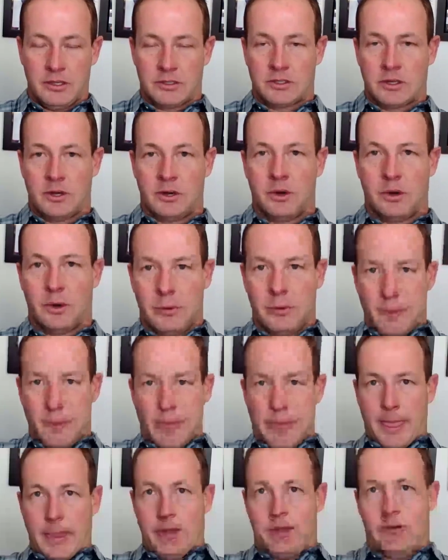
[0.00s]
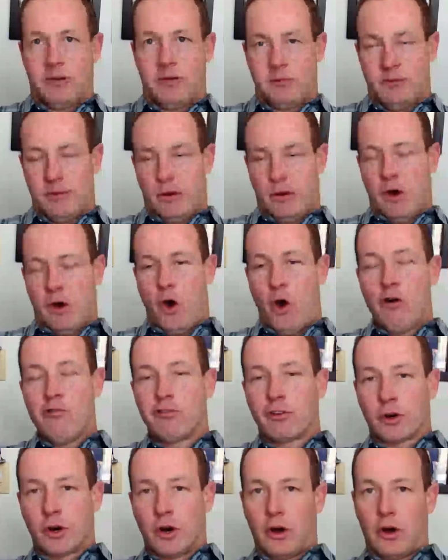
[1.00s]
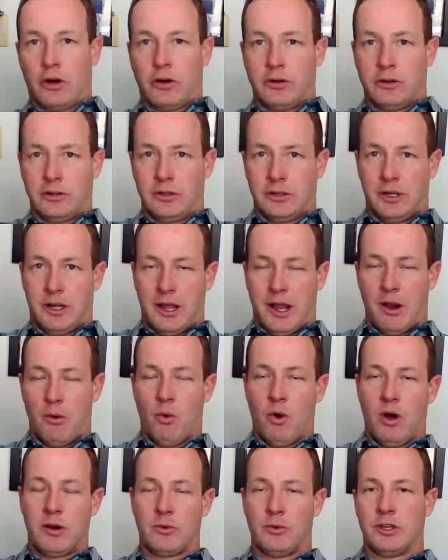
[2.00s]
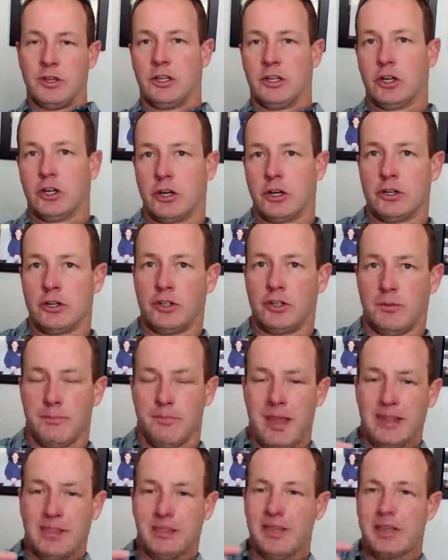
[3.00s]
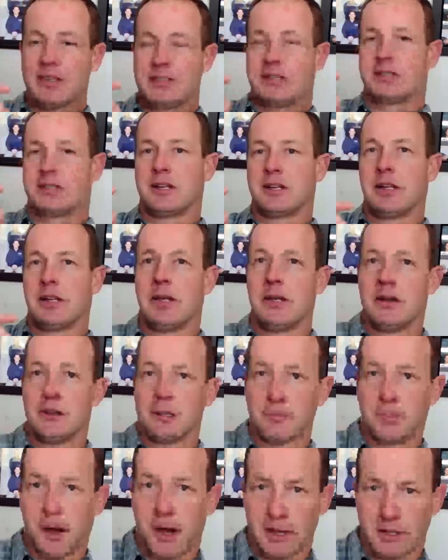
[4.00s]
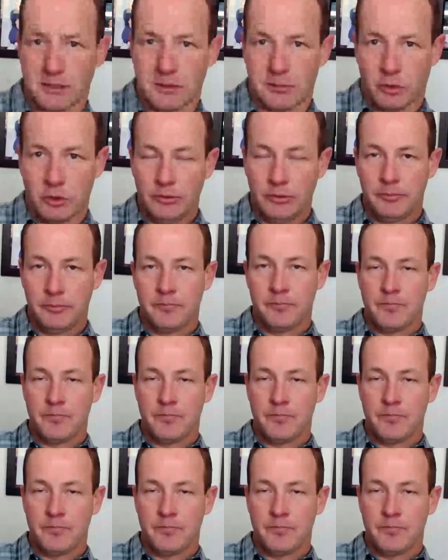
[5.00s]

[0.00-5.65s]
So overall, I want to encourage you, make things as clear as possible.